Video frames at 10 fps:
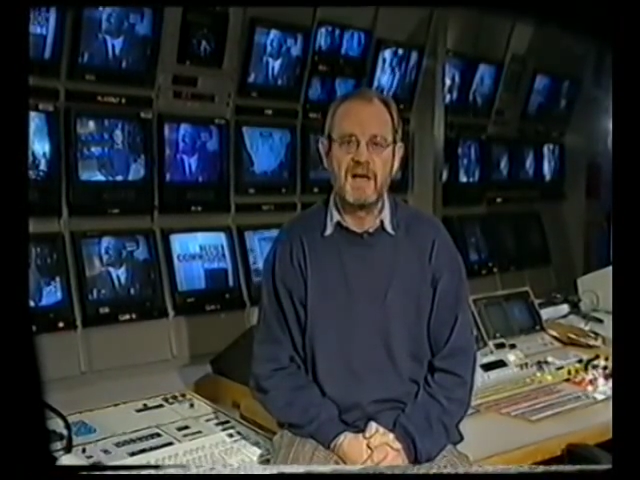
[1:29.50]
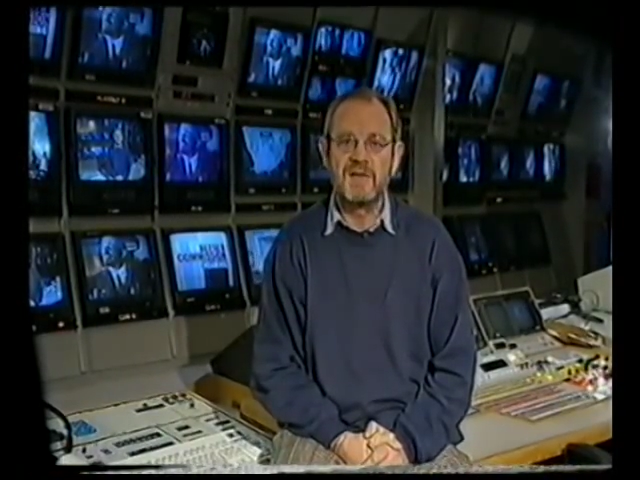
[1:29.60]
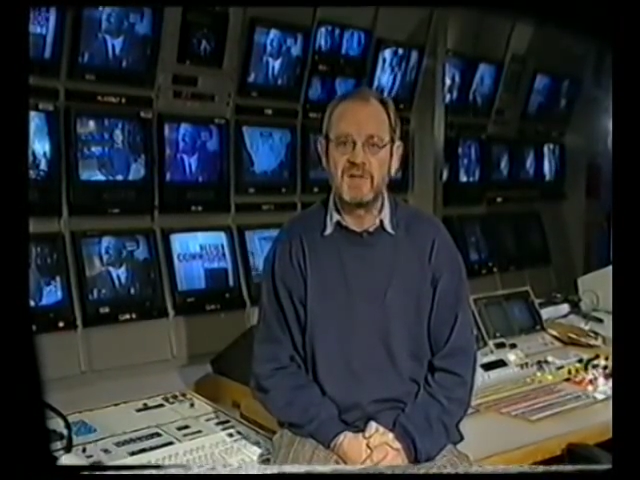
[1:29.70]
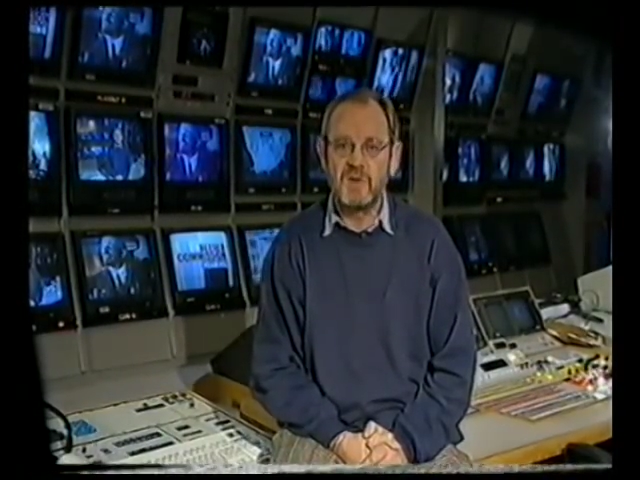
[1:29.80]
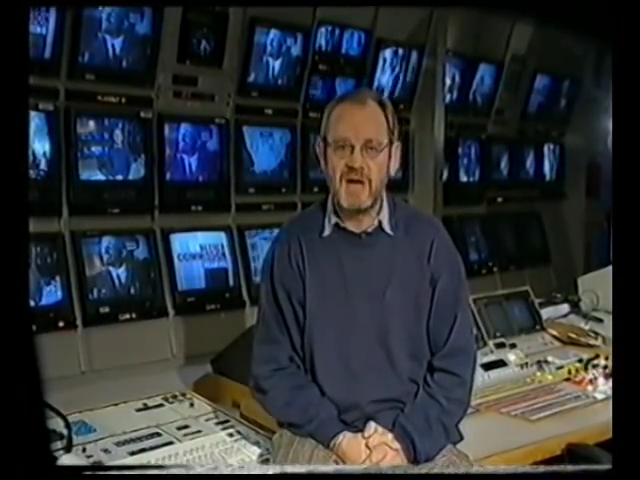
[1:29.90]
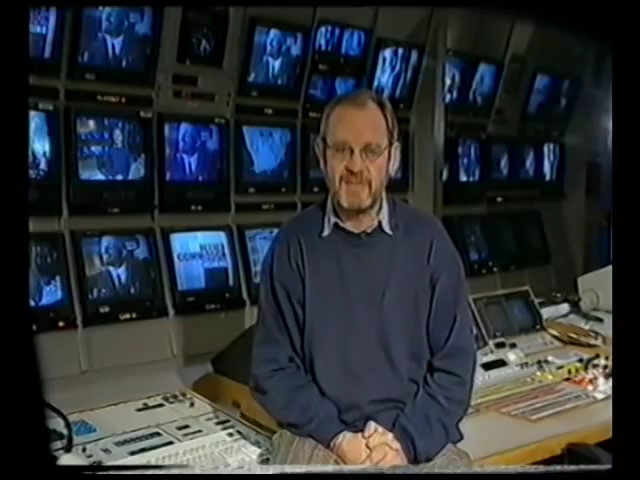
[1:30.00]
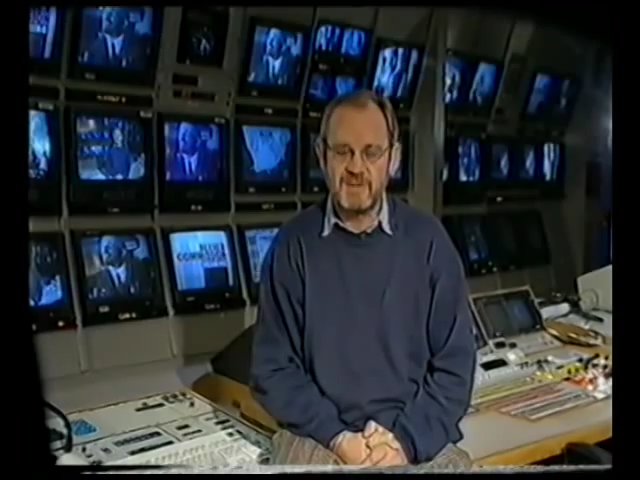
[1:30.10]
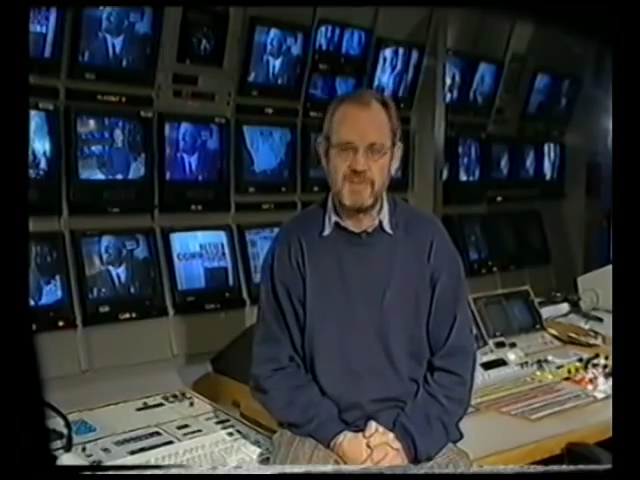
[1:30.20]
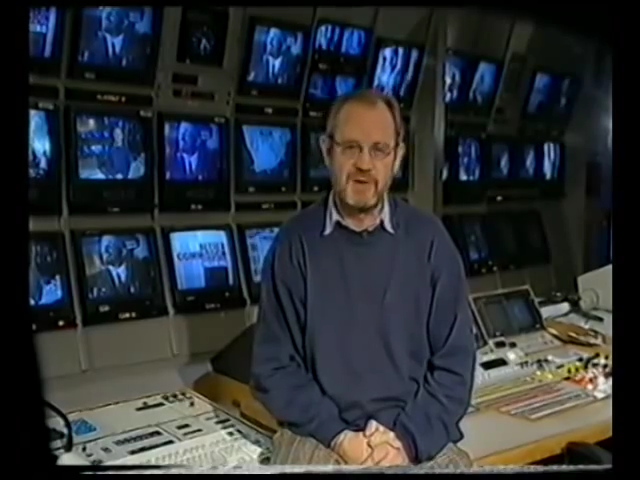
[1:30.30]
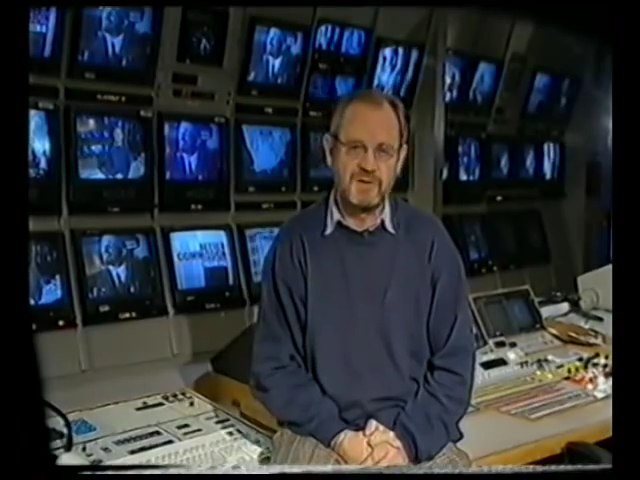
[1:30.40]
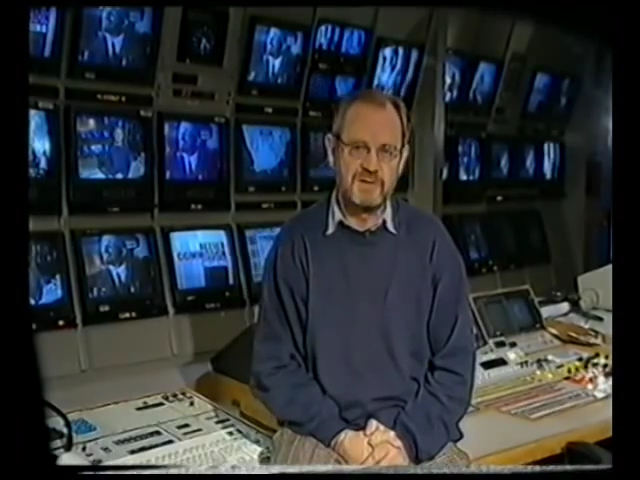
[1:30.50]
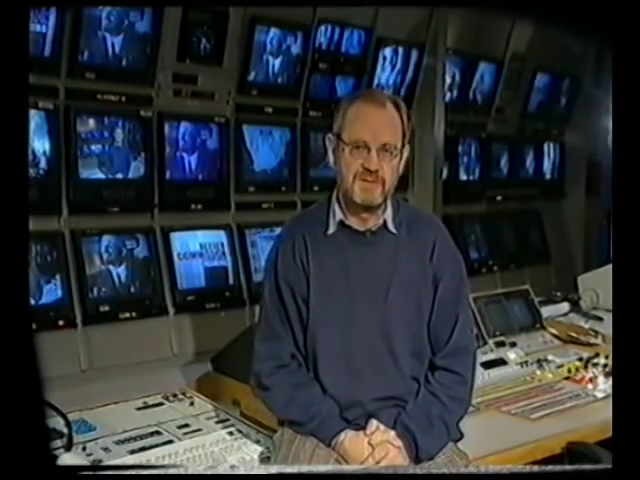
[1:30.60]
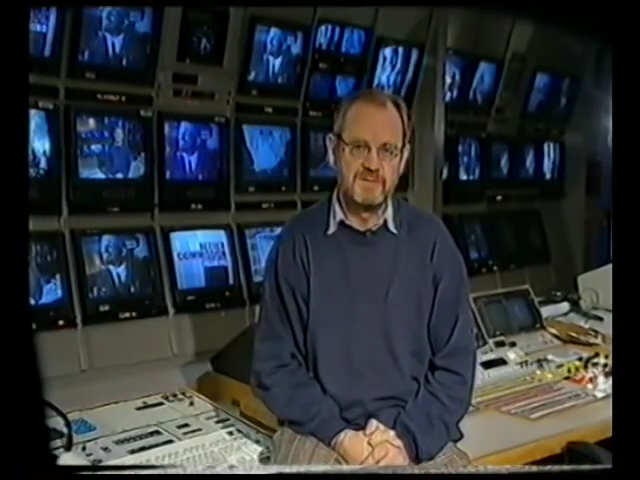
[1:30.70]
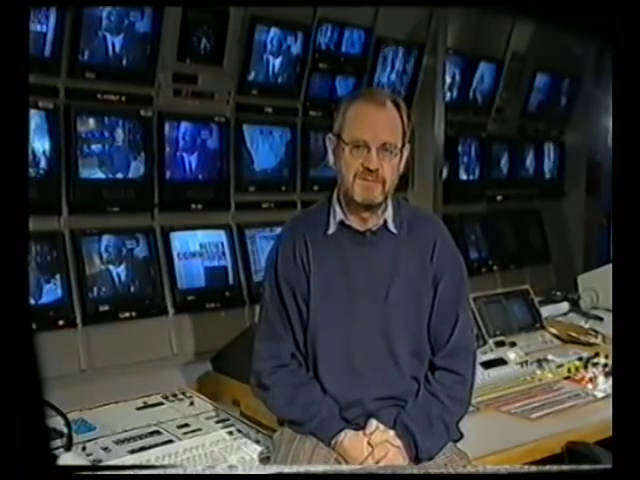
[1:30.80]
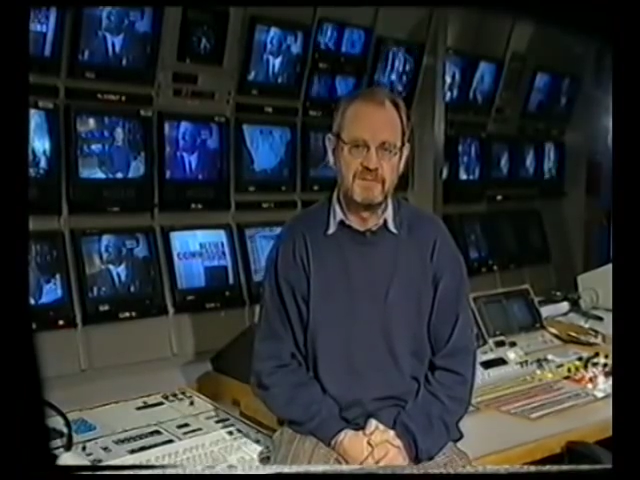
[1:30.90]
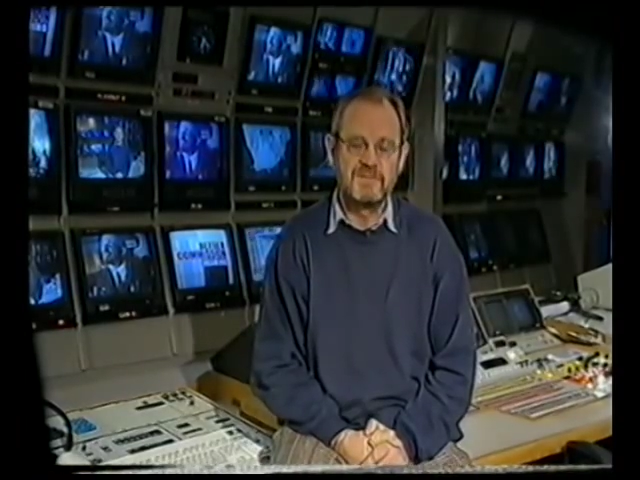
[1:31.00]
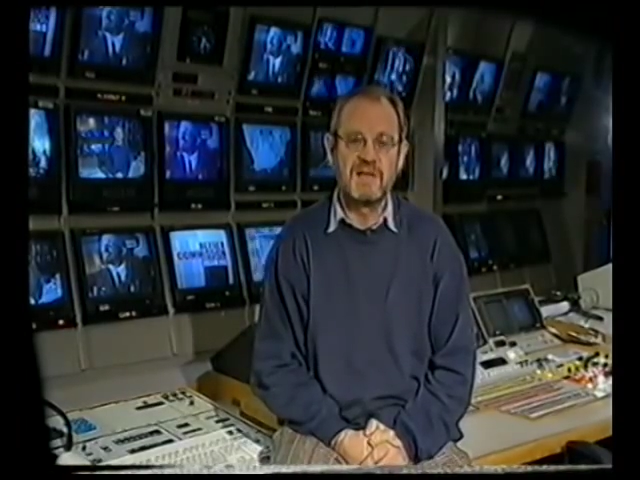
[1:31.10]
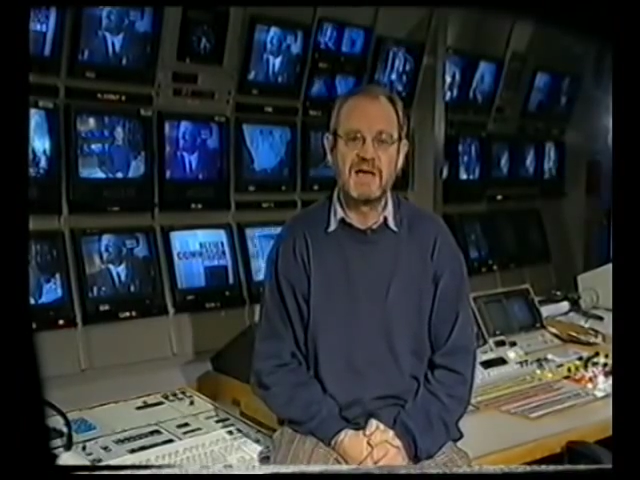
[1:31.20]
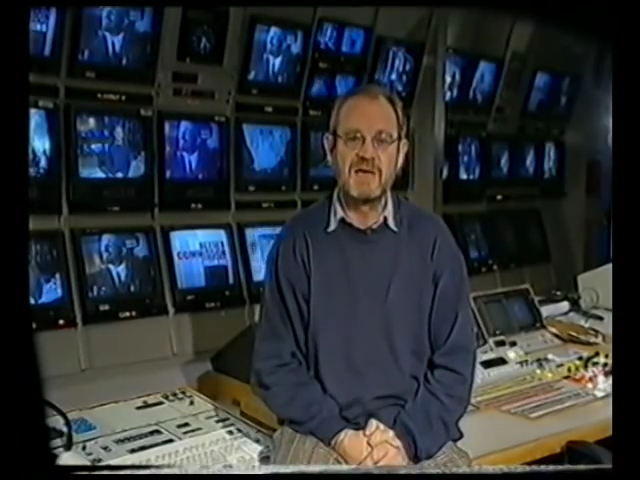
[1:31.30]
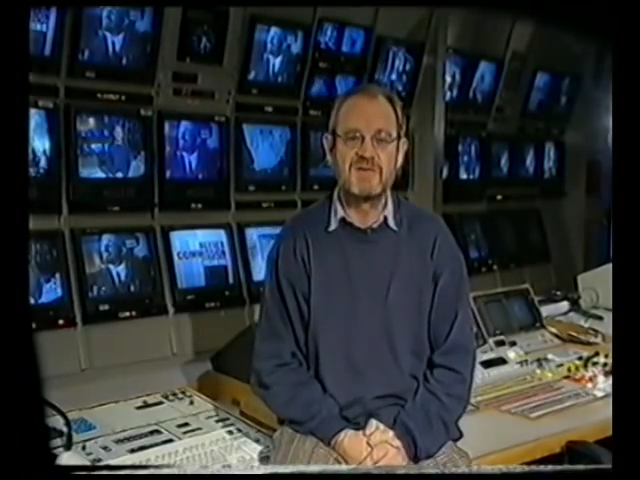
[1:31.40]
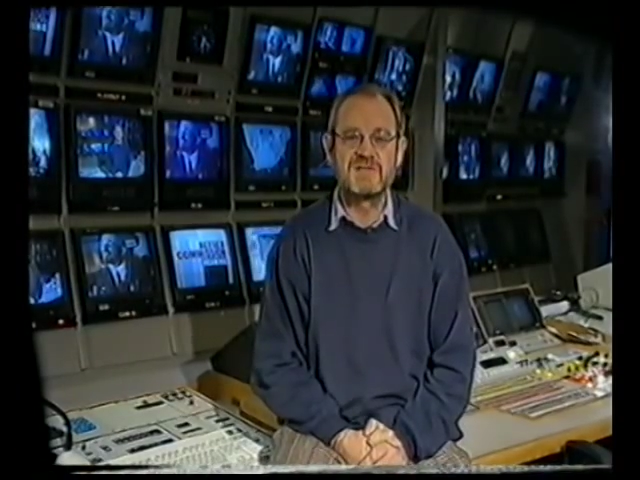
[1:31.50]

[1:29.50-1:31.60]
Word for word: and they were happy about it. They gave